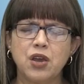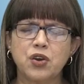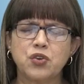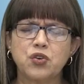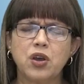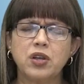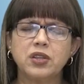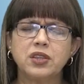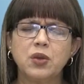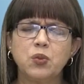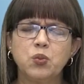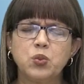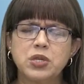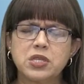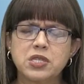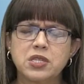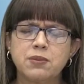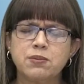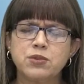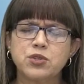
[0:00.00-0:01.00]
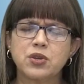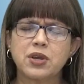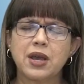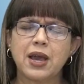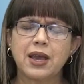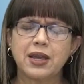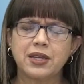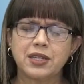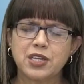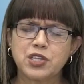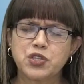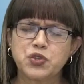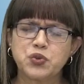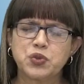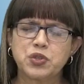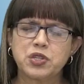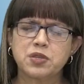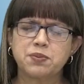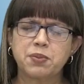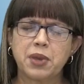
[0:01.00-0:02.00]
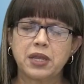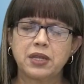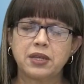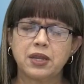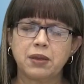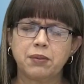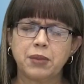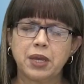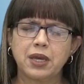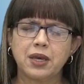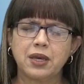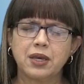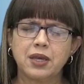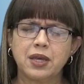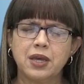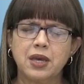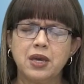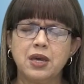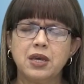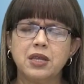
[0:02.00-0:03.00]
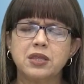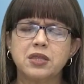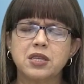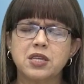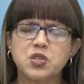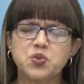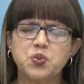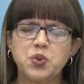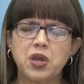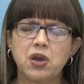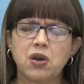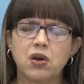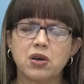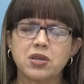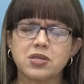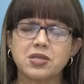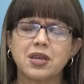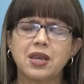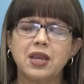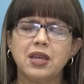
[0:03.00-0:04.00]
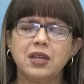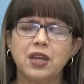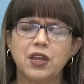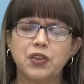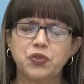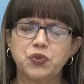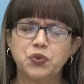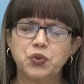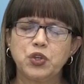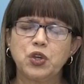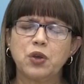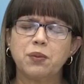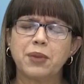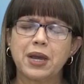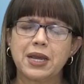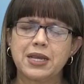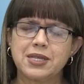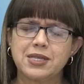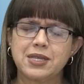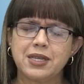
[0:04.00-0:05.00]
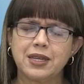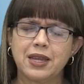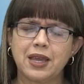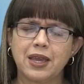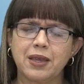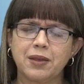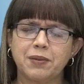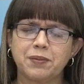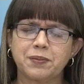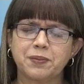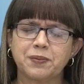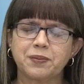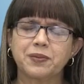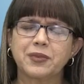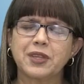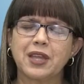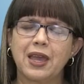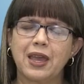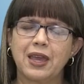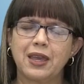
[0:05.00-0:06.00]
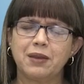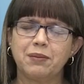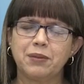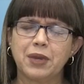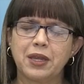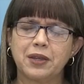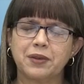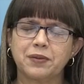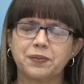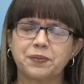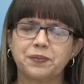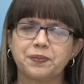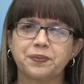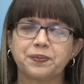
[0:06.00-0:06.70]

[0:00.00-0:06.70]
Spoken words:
Grant them wisdom to guide us through this pandemic. This we ask in and through your mighty name. Amen.